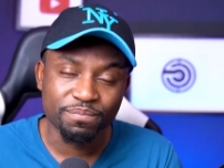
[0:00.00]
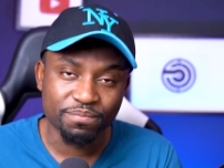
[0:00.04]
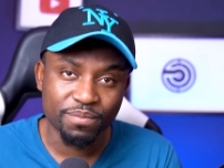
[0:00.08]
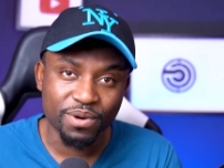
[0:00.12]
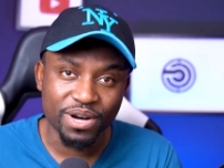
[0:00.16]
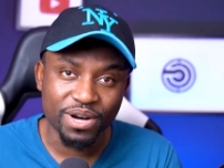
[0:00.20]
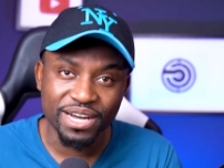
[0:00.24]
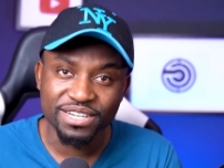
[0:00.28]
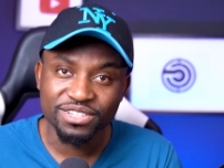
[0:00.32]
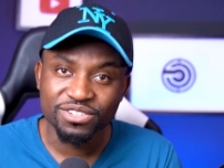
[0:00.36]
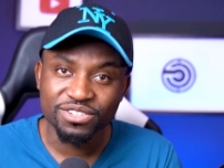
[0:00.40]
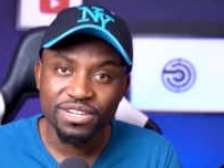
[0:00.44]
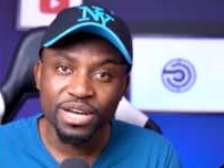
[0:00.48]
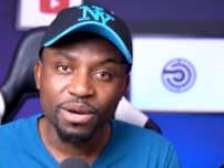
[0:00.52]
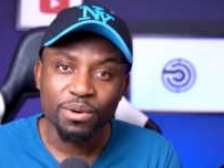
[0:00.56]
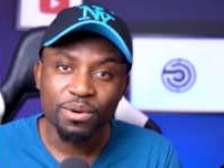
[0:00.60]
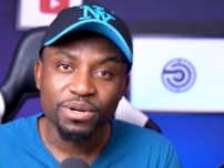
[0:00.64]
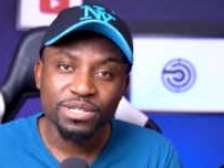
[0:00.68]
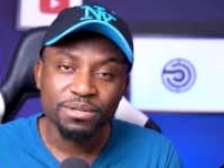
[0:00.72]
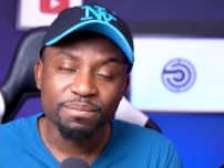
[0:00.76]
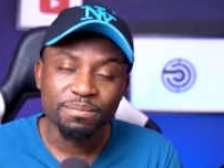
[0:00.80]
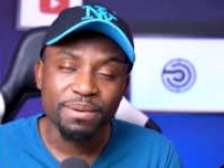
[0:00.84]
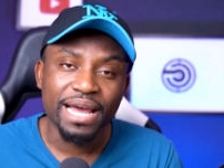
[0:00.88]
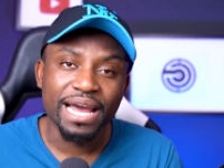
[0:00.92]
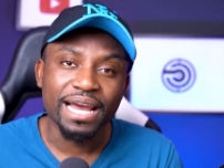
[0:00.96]
Okay, so that
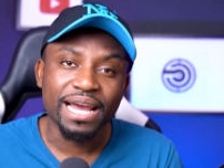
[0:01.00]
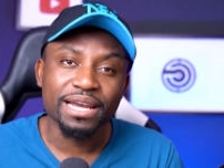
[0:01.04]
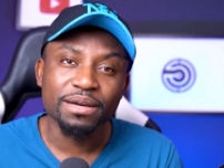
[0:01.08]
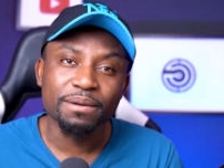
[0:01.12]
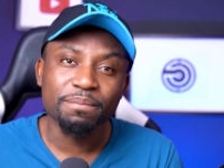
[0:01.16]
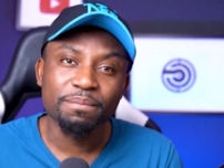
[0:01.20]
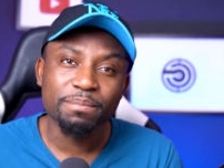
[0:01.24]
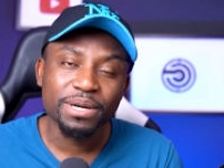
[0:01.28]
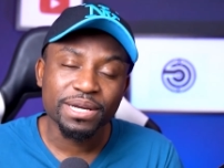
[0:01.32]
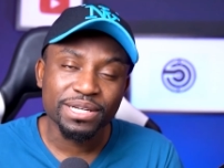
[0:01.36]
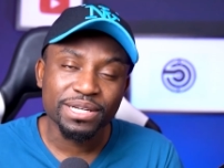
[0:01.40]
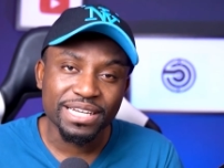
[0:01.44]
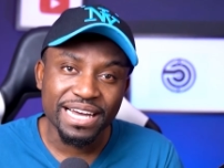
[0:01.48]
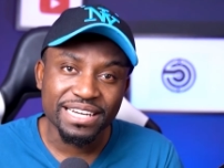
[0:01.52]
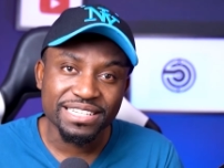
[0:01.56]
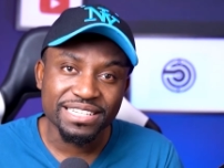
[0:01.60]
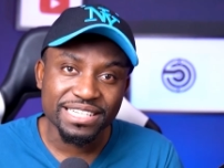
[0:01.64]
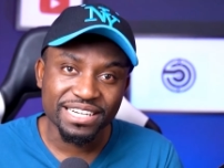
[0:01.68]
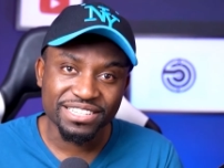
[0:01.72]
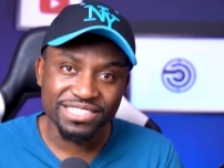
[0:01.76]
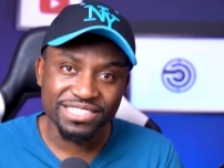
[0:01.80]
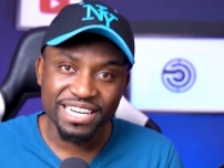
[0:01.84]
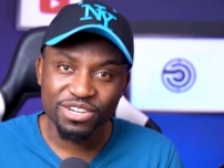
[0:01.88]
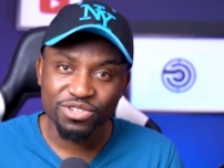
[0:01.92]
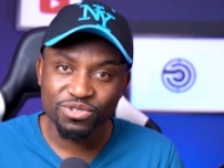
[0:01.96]
wasn't bad, but next let's
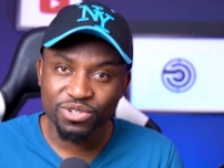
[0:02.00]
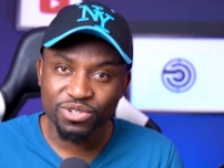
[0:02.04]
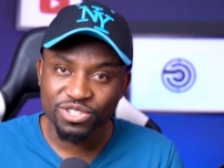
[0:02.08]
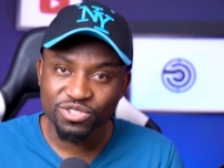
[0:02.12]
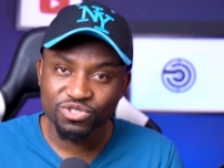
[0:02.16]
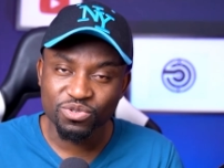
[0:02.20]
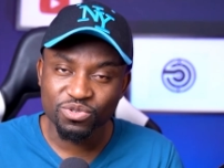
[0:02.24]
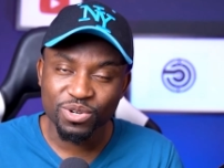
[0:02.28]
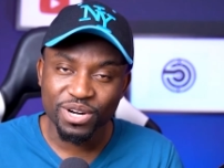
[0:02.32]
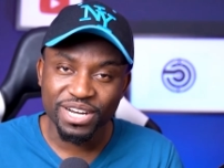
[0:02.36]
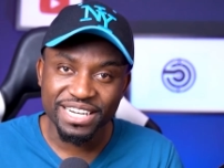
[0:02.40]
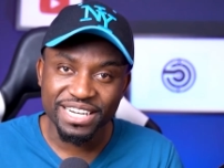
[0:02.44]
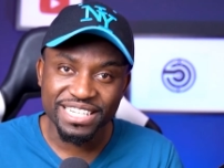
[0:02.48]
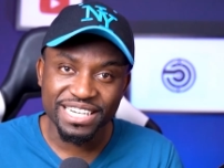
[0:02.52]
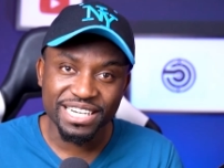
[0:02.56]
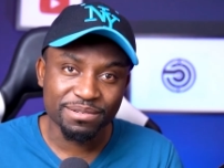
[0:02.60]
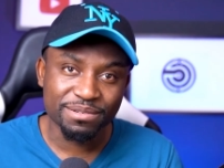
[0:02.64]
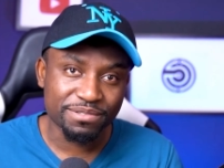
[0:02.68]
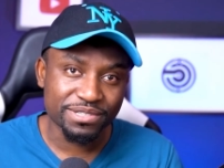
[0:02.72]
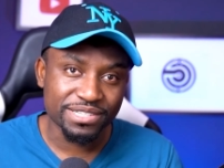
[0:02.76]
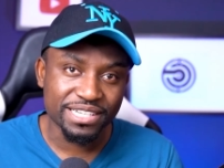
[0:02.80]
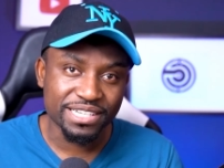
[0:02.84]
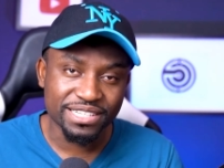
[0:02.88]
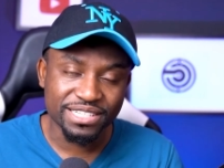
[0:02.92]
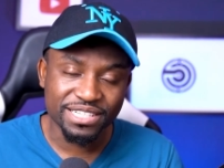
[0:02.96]
actually try lip
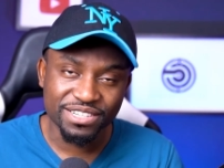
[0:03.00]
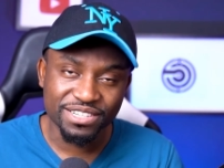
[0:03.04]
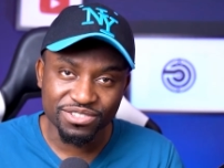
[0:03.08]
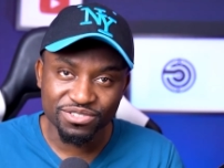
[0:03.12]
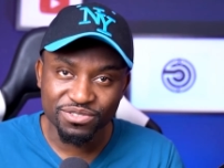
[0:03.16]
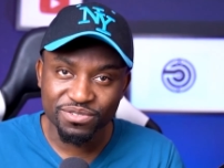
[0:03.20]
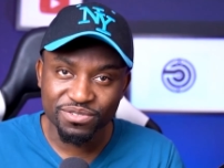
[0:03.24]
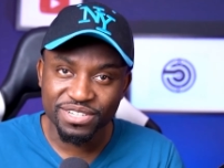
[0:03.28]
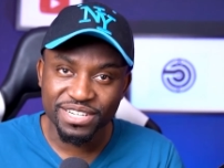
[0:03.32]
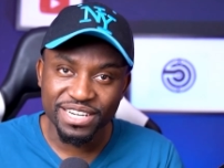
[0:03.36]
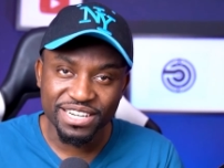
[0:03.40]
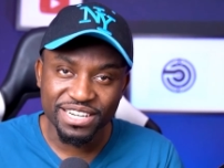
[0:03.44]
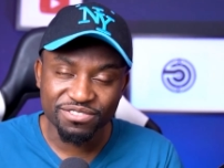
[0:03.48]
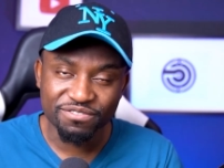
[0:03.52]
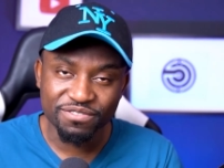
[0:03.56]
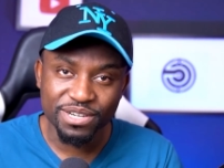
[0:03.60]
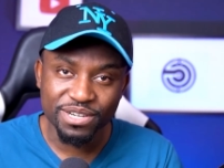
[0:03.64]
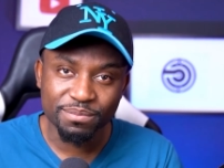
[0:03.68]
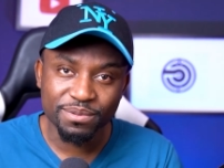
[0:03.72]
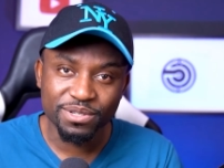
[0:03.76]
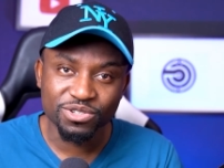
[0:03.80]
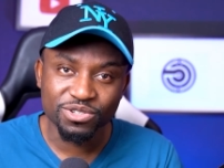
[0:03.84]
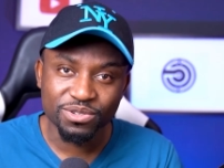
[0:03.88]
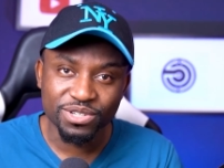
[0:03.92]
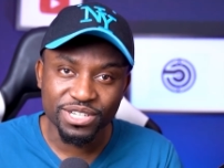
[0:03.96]
syncing. So in the next video, I'm
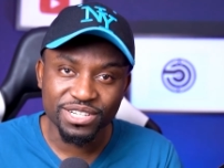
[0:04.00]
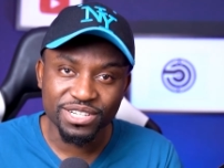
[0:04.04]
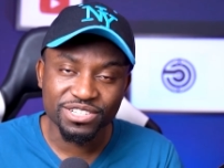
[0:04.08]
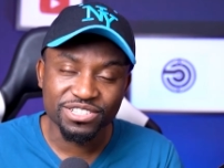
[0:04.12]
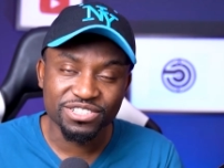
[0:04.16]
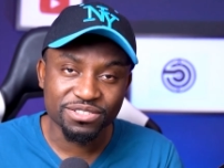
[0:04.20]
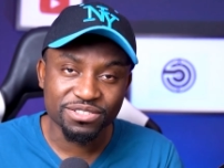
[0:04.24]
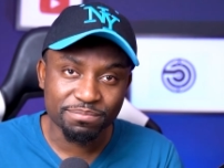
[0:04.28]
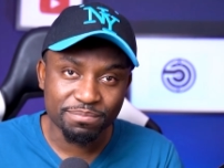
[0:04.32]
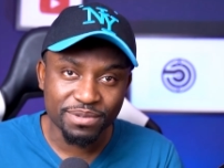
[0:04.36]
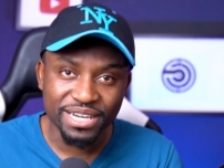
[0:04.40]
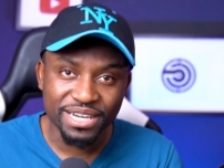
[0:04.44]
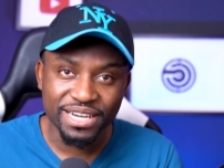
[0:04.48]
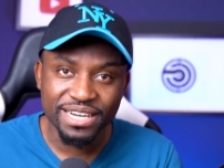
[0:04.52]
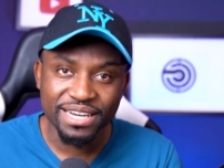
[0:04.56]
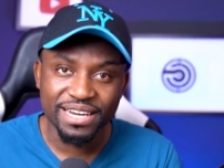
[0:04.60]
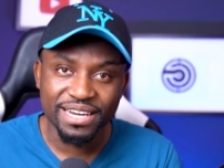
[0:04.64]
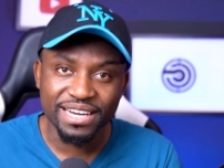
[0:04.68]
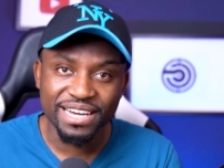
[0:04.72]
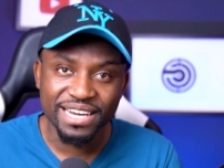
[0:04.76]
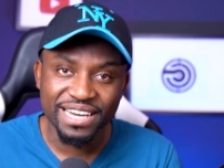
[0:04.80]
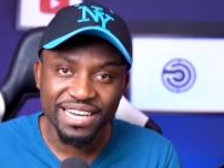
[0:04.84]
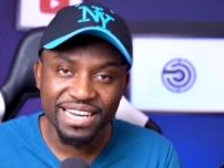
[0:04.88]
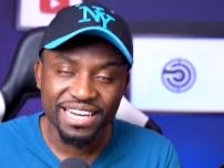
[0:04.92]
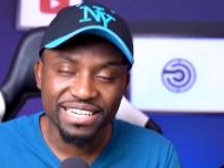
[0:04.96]
actually gonna speak
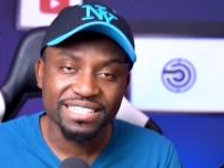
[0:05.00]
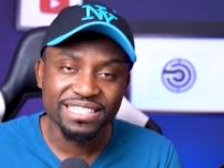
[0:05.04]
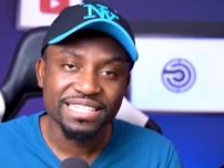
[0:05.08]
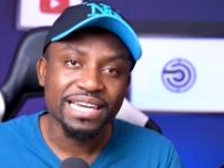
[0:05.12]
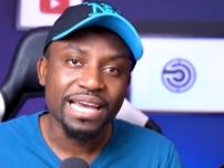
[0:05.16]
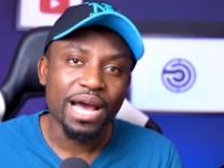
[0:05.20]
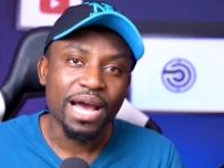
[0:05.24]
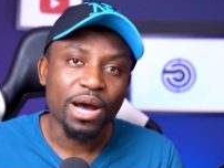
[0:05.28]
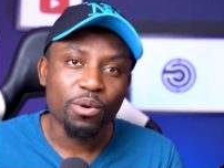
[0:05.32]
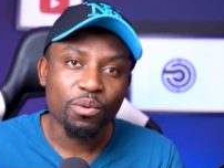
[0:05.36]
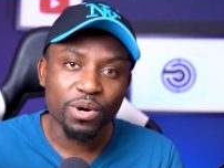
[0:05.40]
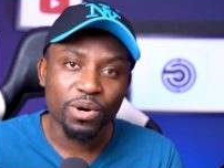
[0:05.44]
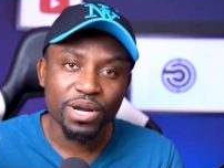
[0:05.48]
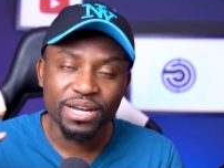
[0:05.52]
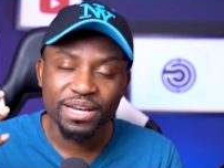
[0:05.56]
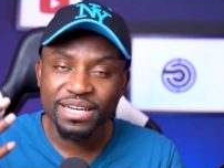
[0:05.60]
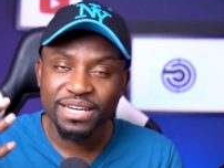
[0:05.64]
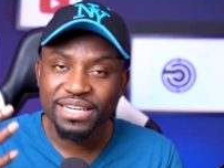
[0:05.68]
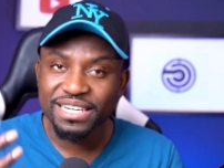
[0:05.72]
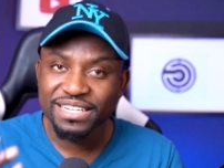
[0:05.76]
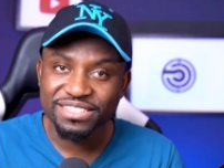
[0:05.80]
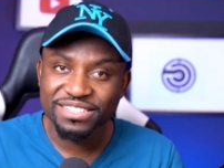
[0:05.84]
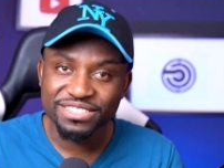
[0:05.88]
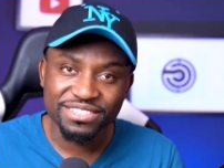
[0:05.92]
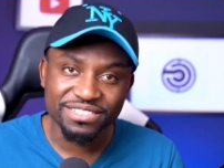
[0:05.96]
and see how well
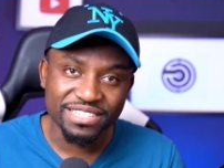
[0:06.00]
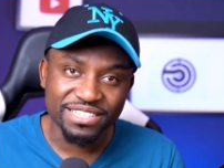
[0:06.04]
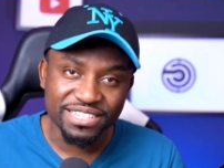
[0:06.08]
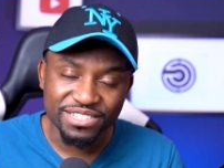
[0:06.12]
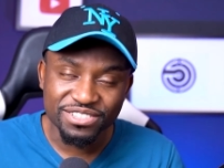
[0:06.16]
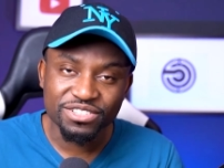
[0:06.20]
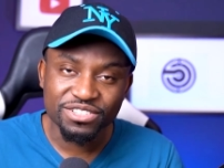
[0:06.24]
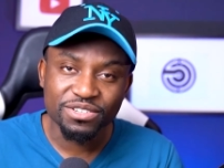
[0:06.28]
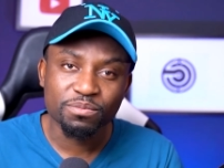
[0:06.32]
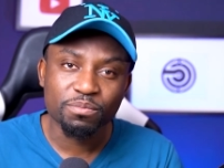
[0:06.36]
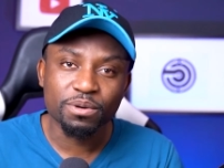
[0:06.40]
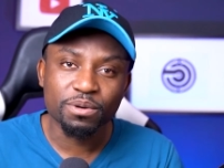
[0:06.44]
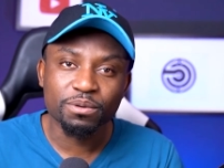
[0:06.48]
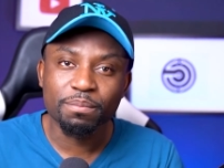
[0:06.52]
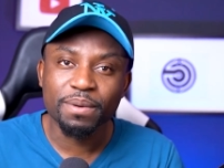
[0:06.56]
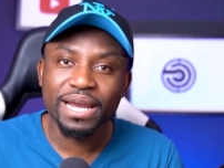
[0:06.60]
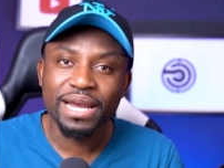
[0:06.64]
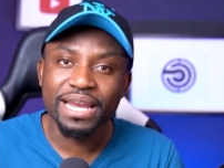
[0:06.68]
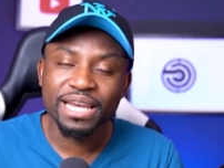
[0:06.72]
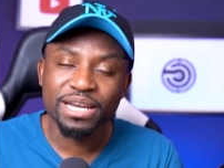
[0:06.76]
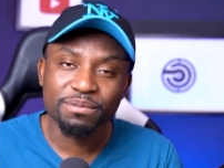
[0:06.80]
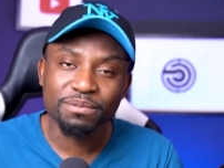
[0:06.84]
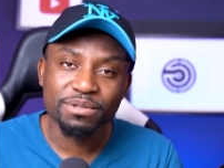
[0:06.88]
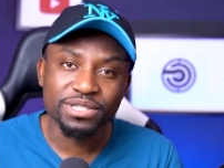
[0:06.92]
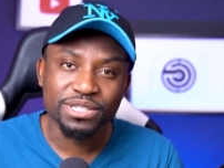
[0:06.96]
it syncs with my
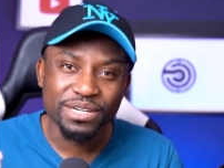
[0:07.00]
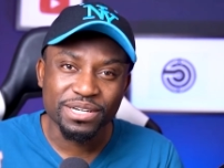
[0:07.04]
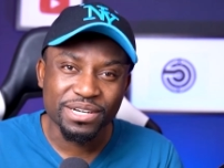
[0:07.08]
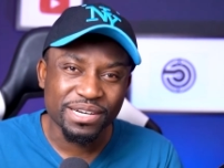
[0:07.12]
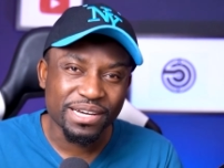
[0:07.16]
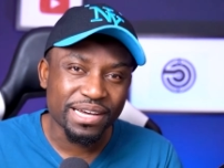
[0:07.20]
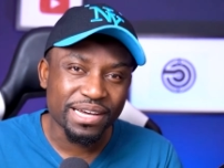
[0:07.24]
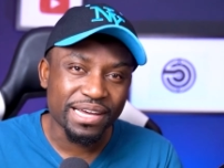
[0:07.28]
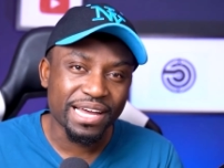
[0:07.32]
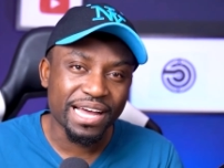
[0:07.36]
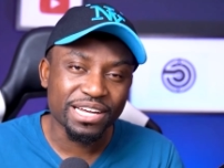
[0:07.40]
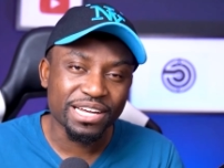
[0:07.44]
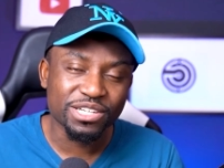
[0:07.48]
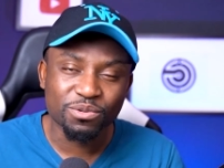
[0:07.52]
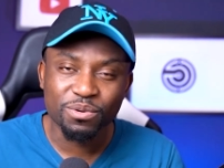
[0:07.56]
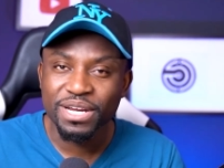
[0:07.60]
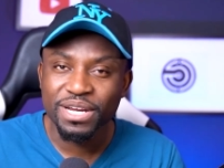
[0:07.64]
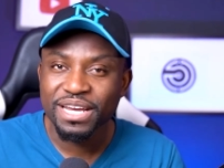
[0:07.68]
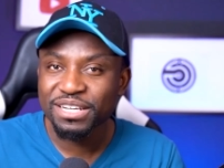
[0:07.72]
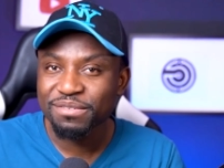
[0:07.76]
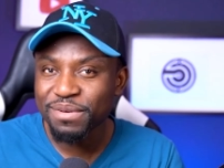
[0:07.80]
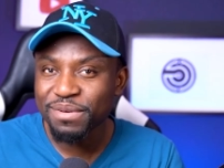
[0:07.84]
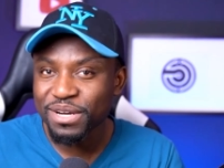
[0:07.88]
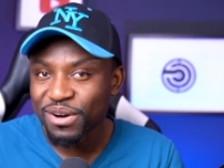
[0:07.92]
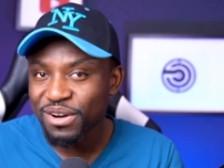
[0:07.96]
lips, as well as
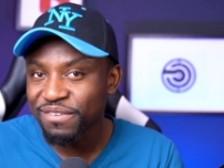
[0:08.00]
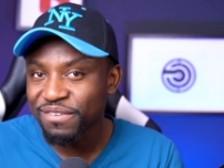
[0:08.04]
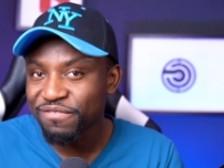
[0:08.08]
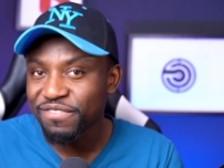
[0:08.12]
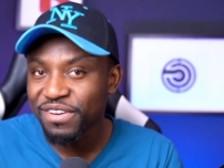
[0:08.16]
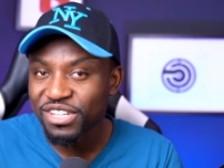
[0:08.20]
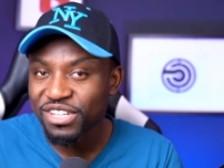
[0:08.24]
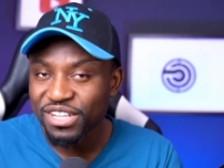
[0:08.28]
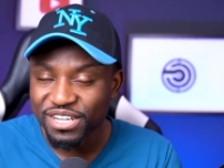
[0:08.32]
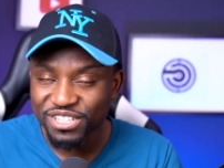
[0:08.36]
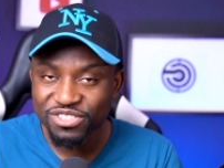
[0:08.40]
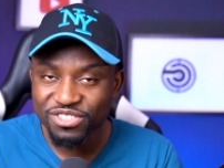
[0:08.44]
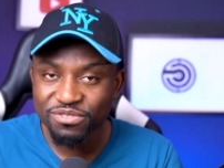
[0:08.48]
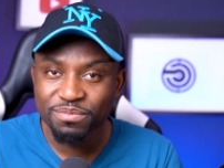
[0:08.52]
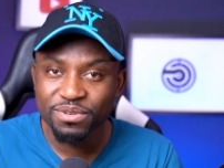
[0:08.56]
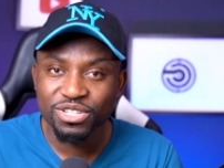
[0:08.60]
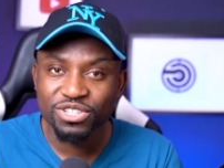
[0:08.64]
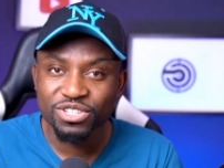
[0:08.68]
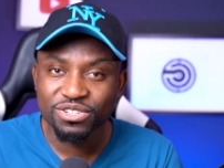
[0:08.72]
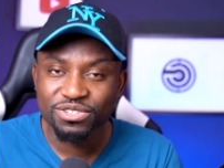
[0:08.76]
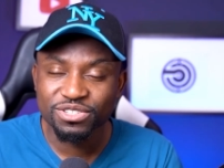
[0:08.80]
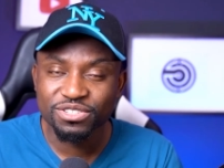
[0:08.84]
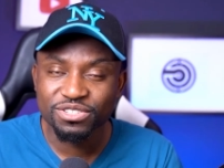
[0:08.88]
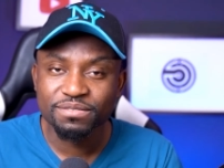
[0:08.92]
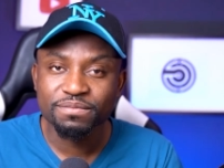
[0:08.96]
my other facial
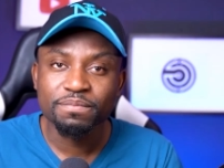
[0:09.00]
expressions.